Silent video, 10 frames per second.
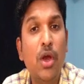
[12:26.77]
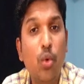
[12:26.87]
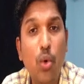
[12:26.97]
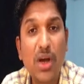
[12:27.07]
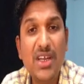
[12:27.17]

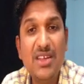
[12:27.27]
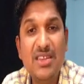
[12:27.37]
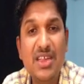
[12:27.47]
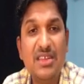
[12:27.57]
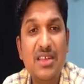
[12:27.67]
What is
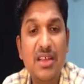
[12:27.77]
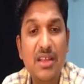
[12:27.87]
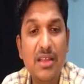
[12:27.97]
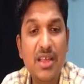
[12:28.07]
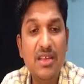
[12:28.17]
this?
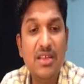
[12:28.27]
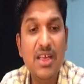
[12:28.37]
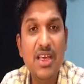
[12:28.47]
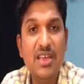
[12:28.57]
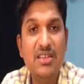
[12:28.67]
This
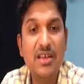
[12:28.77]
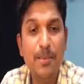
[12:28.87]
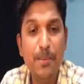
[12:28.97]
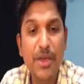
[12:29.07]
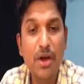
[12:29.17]
is
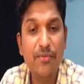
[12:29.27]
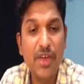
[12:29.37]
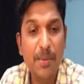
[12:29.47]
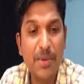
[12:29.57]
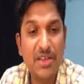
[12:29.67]
p of
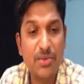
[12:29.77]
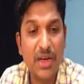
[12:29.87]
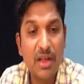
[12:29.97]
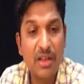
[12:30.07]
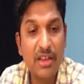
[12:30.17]
k plus
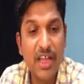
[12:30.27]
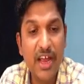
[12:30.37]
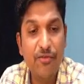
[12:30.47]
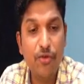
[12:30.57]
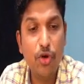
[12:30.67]
1.
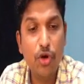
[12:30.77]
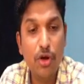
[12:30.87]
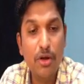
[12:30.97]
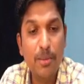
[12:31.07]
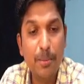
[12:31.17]

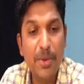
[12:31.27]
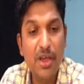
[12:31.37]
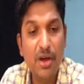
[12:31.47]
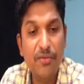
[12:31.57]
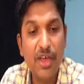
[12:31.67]
Therefore,
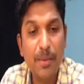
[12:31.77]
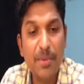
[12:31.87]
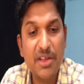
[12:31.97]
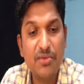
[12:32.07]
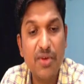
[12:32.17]
p of k
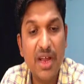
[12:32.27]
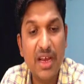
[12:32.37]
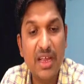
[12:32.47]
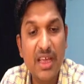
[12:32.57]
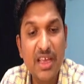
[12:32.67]
plus
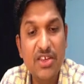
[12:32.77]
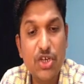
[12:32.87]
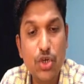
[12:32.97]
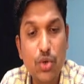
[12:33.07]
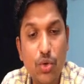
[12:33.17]
1 is
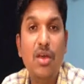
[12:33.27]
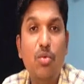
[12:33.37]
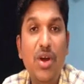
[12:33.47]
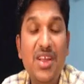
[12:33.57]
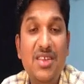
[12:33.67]
true.
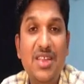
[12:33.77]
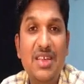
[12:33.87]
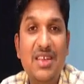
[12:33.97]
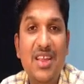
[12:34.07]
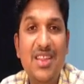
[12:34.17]
What is
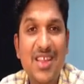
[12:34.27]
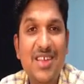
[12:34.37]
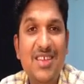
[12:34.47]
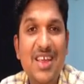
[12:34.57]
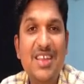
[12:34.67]
this?
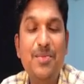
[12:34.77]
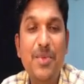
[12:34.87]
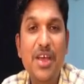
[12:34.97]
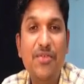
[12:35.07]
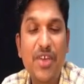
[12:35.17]
This is
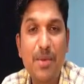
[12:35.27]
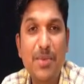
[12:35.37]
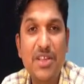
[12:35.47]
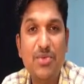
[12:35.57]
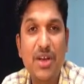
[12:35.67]
p of k
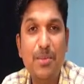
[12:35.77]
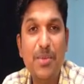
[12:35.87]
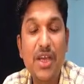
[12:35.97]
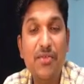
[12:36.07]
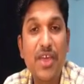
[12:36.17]
plus 1.
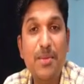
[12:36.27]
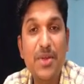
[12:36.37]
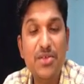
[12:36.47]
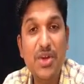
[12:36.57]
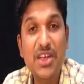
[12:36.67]
P of k
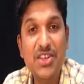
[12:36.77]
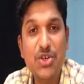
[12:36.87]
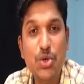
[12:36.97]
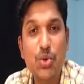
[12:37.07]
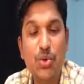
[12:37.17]
plus 1 is
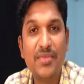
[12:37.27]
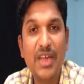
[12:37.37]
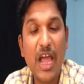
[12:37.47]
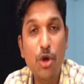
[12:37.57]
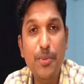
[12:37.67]
true.
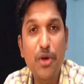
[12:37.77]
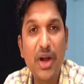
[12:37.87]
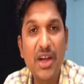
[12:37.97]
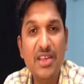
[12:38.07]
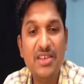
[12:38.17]
I hope you are
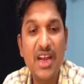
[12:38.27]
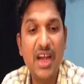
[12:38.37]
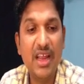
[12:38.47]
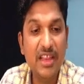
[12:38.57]
understanding.